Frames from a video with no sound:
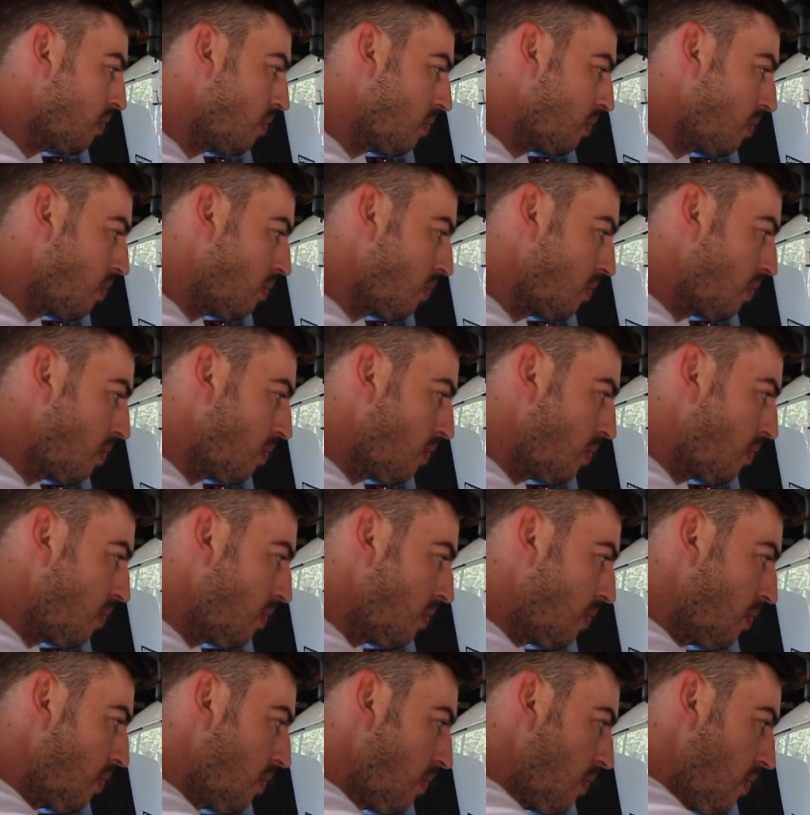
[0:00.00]

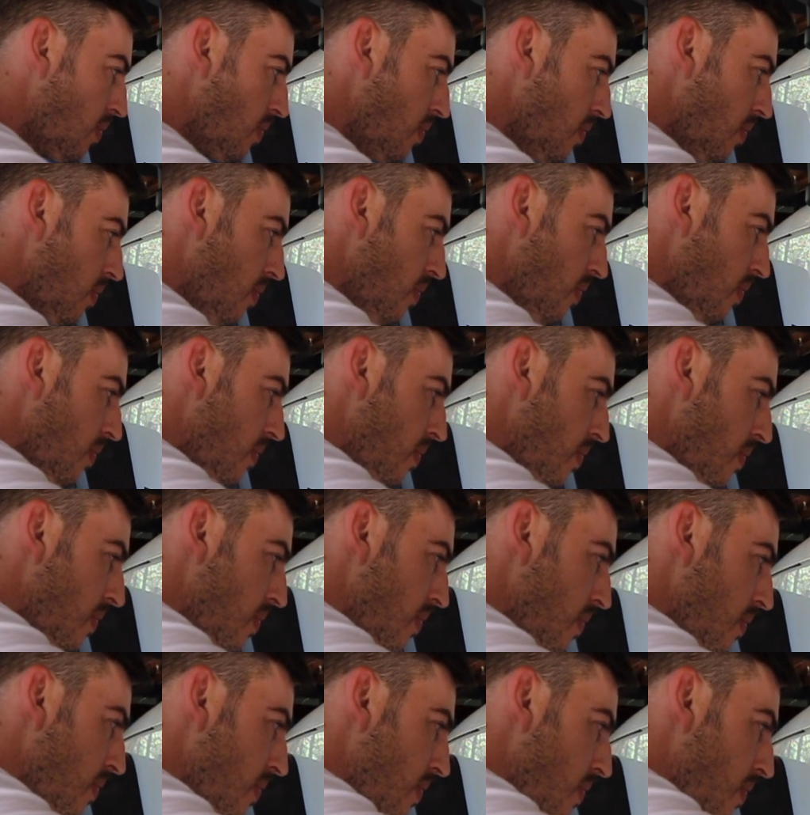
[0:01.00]

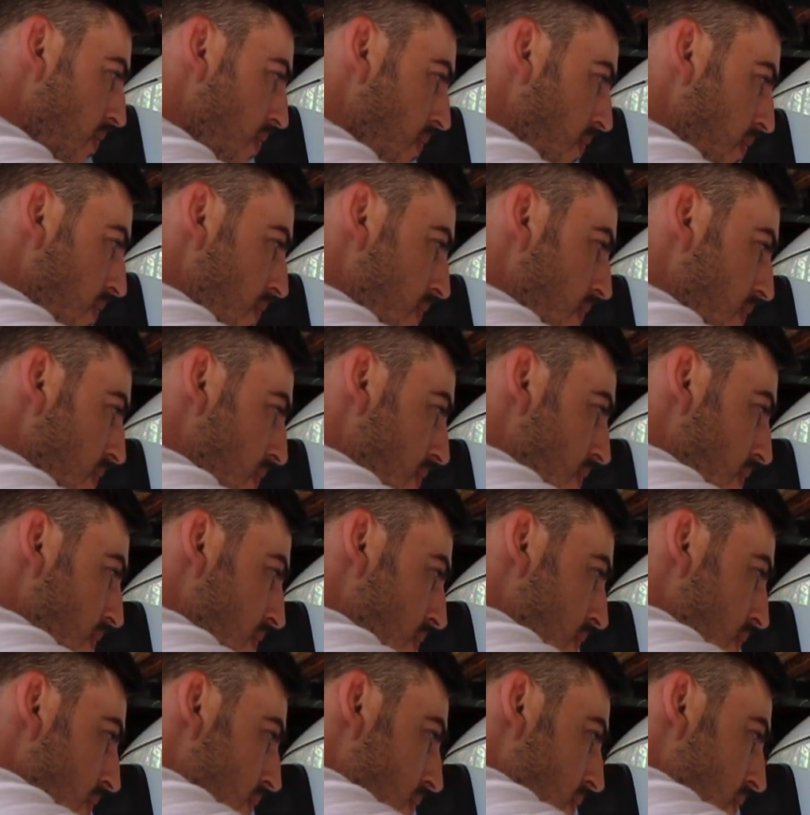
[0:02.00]
Nothing is said.